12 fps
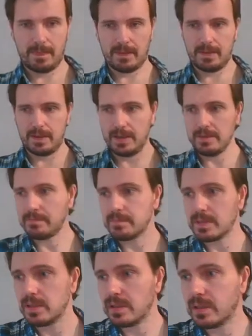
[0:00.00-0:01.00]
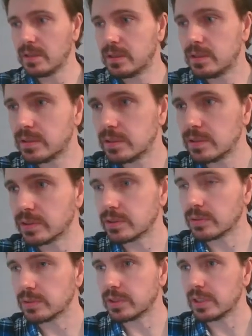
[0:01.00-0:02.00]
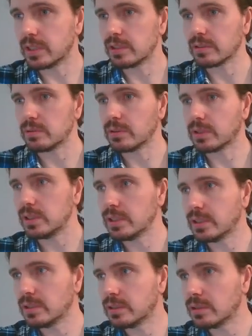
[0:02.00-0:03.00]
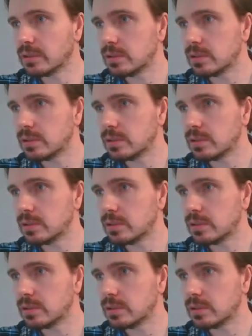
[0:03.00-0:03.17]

Okay, sort that out quickly.